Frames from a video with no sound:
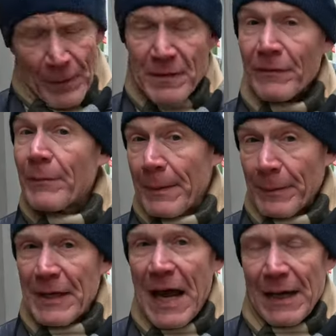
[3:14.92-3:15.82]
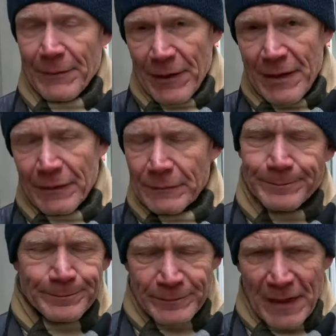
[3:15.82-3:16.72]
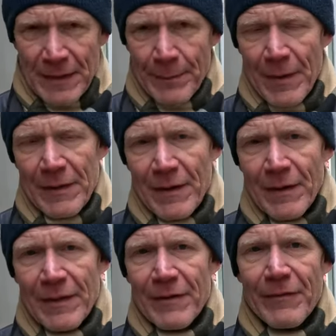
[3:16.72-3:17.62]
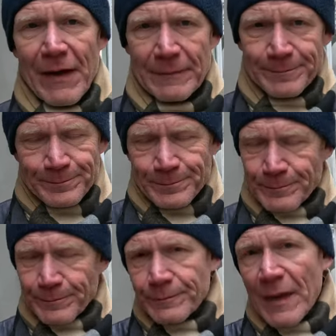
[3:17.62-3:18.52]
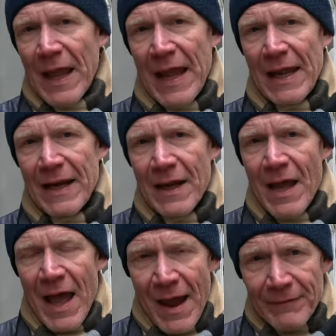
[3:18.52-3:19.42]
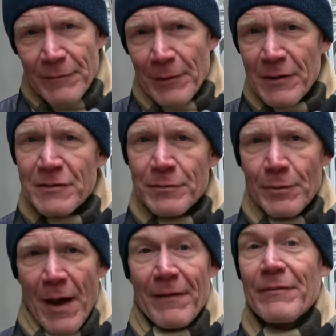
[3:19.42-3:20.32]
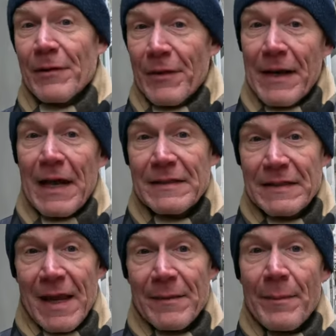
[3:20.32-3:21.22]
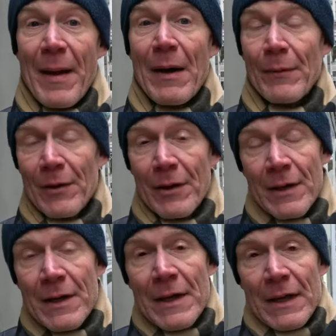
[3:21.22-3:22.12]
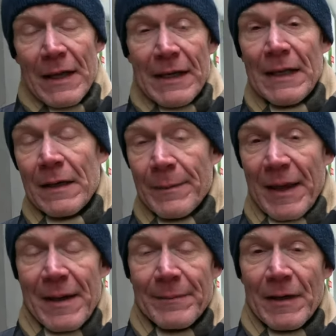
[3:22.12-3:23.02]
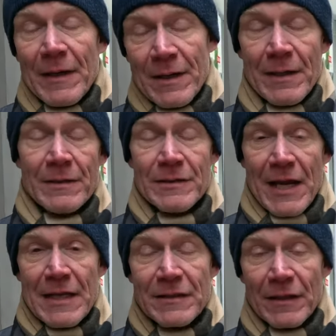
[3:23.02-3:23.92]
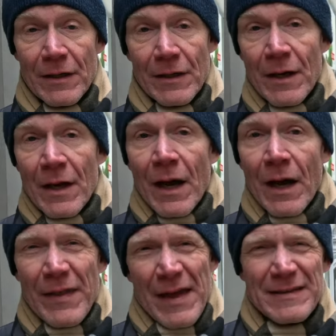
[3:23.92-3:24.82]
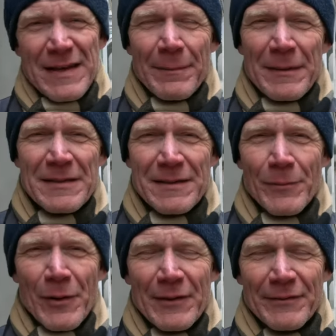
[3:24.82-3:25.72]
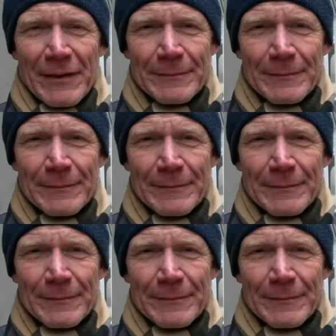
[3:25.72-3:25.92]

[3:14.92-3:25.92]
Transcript: Several people died, were killed in the fight. And afterwards, after the Nazis came to power and Hitler became the chancellor, they established somewhat of